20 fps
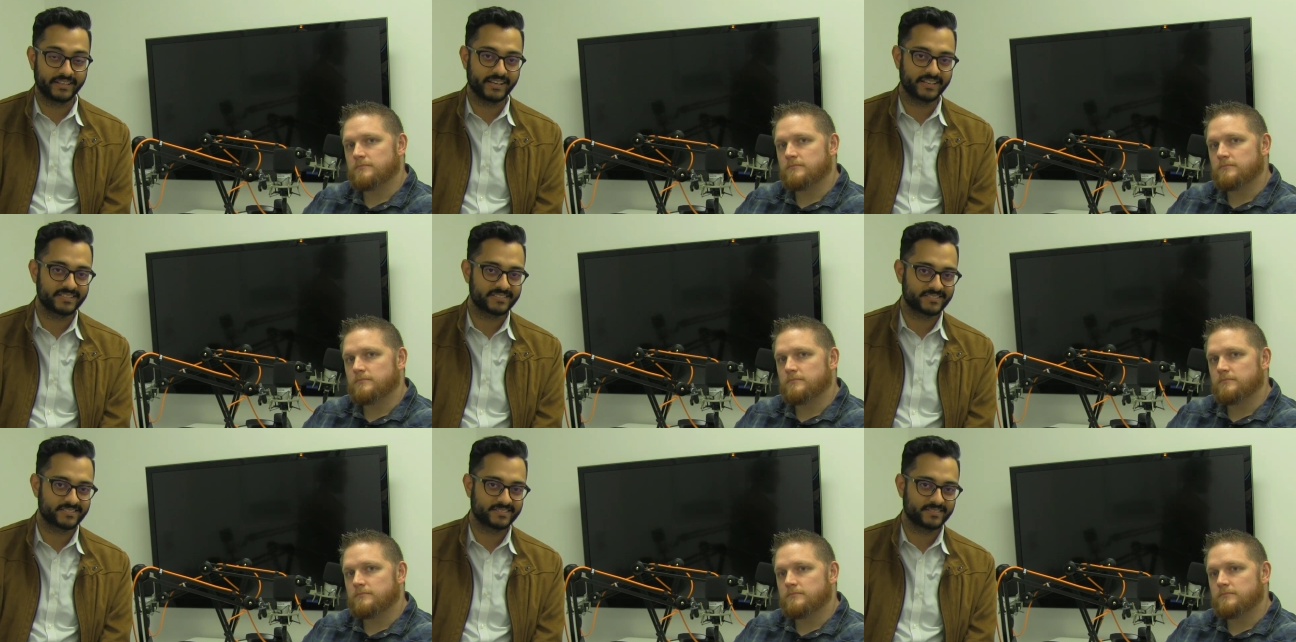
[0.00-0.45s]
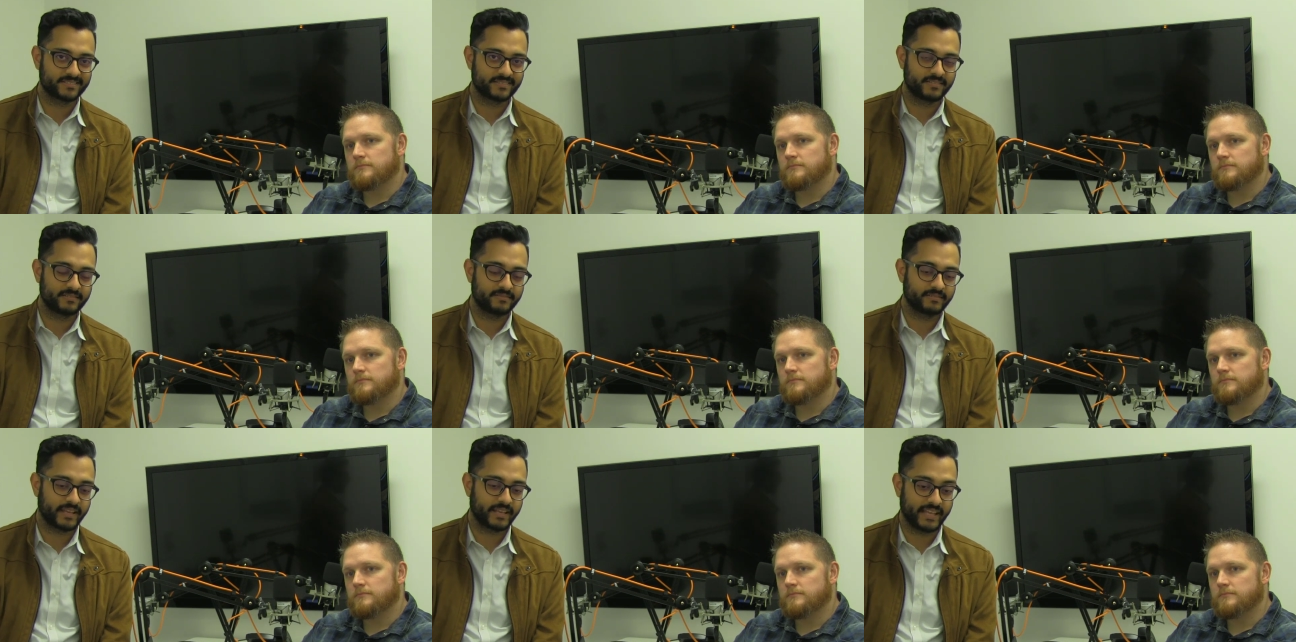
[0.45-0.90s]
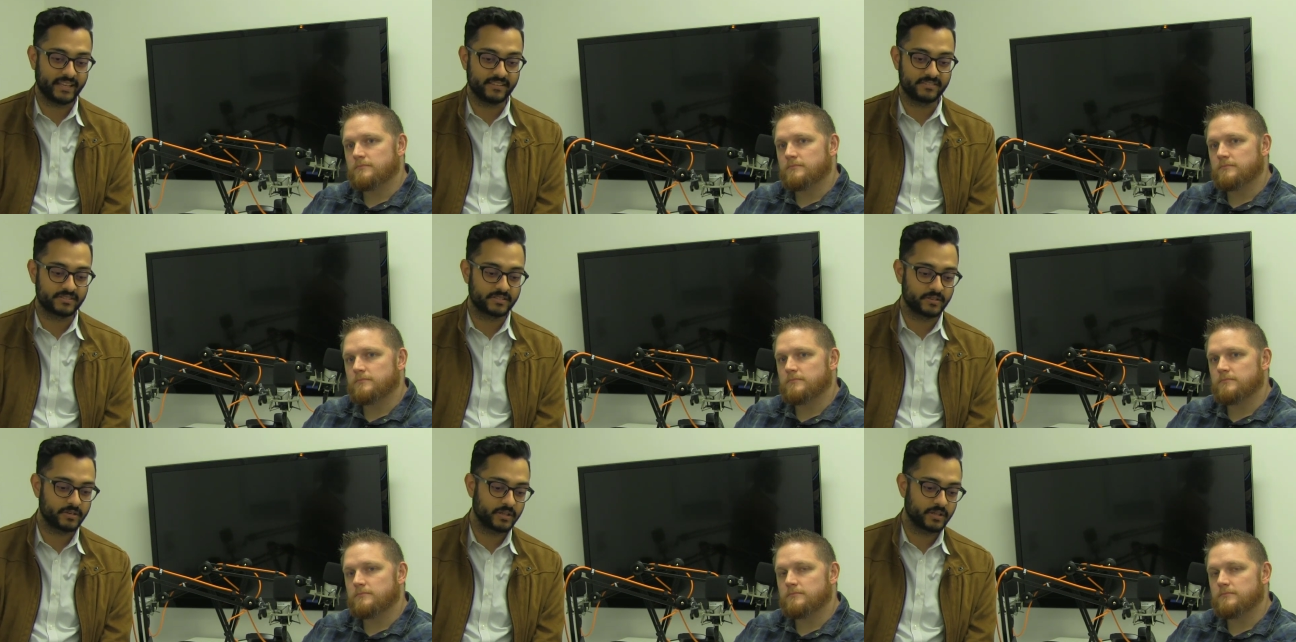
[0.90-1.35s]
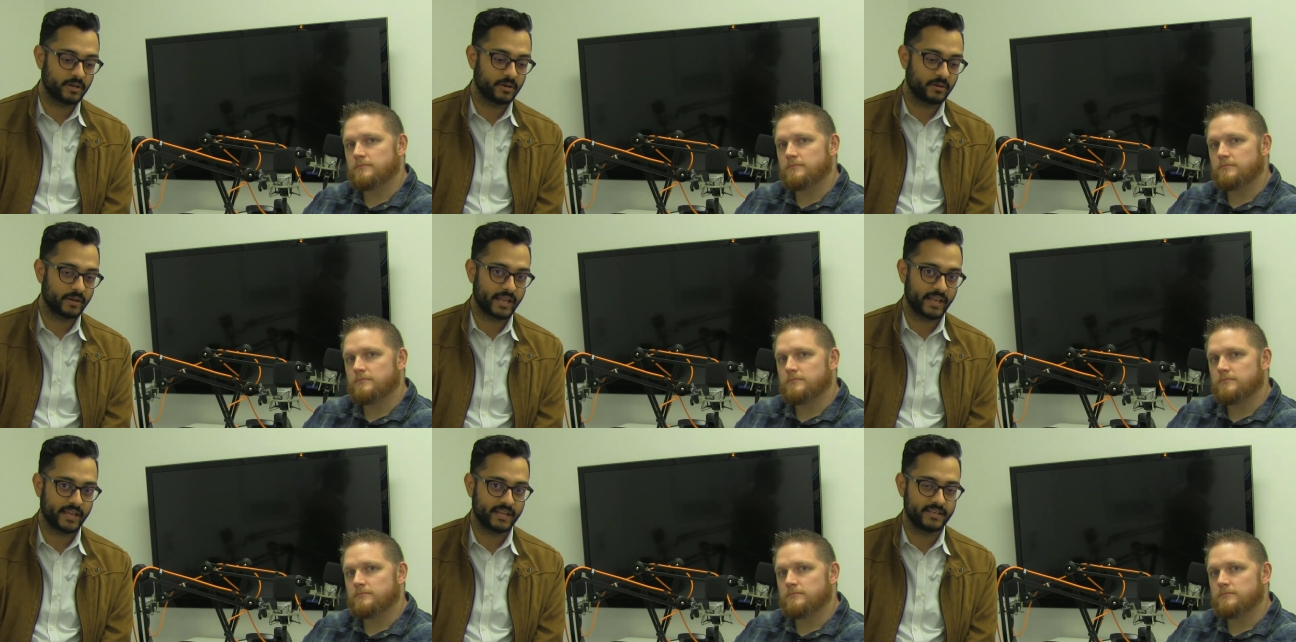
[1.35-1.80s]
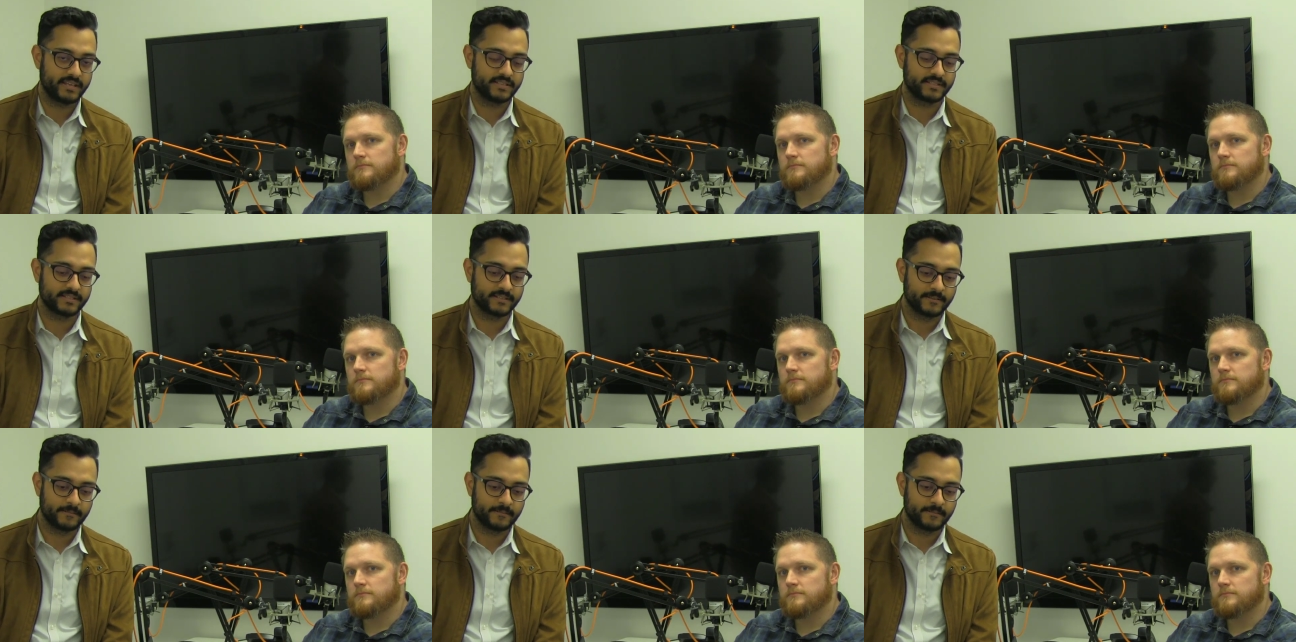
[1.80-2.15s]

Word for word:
Speaker 1: guests in studio, and